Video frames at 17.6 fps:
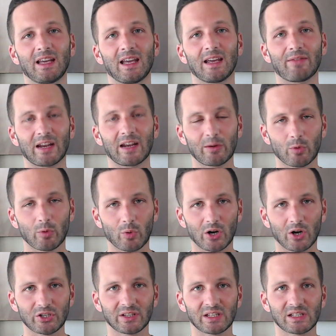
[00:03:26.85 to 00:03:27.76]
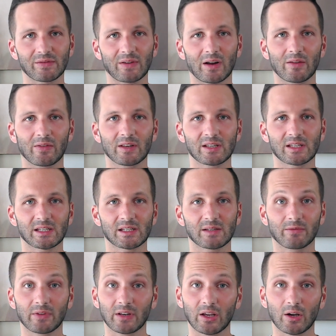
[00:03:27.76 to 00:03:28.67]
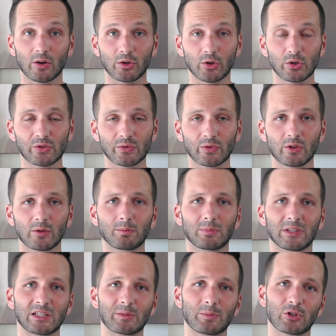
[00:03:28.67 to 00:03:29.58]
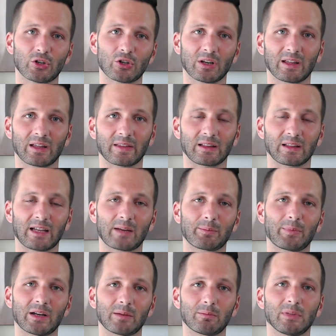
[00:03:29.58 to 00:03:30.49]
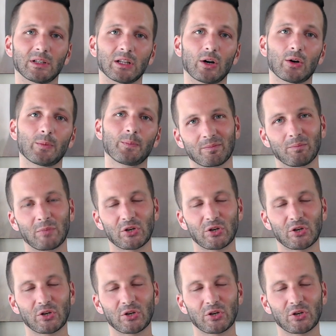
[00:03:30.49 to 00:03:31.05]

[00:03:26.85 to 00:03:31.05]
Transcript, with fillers: If anyone watching this found this video useful, please be sure to click the like button below.